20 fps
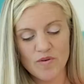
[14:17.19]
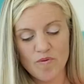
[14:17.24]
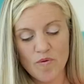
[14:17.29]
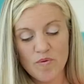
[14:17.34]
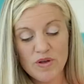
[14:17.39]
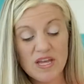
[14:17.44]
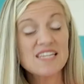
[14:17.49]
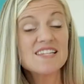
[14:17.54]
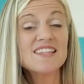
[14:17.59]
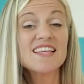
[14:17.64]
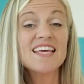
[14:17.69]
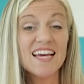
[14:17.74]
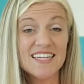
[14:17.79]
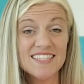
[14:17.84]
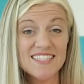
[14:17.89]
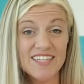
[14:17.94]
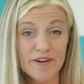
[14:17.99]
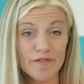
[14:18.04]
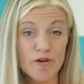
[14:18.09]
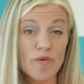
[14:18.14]
When we get to the
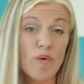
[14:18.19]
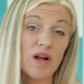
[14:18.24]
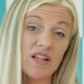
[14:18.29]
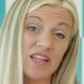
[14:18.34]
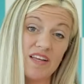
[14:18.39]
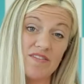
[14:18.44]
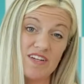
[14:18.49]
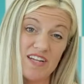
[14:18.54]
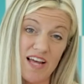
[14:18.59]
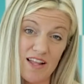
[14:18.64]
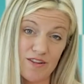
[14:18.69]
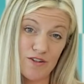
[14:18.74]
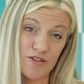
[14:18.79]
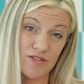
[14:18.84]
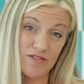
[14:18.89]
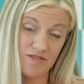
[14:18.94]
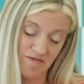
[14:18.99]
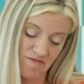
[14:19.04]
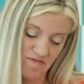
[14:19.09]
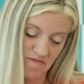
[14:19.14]
end here, we wanna leave
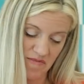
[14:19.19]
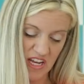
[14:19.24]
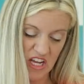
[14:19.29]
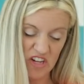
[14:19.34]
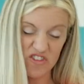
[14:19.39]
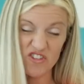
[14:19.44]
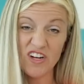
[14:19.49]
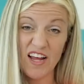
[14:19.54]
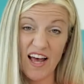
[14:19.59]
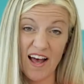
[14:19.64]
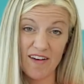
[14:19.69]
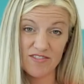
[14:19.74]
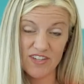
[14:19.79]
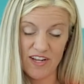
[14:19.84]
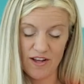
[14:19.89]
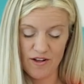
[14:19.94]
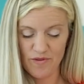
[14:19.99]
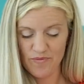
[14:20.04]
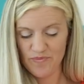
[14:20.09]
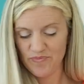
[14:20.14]
another 1.5 inch
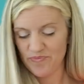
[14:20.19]
tail.